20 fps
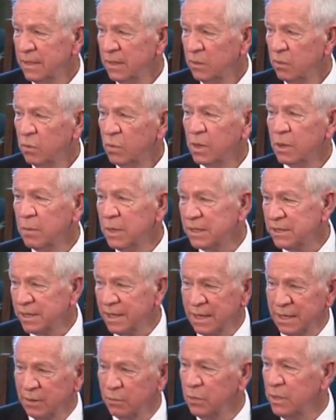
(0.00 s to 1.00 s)
What am I
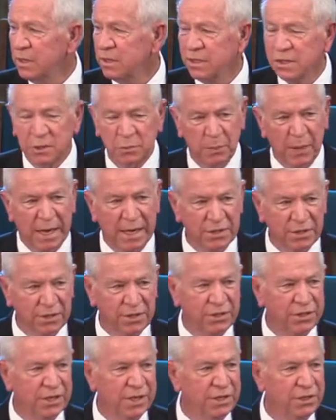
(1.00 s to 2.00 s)
saying? What is this
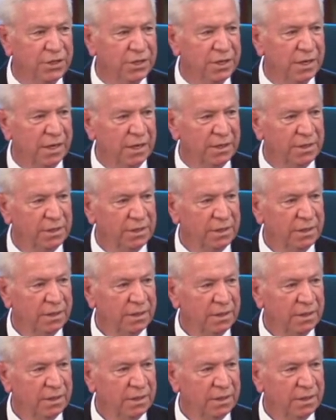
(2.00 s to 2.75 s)
passage teaching us?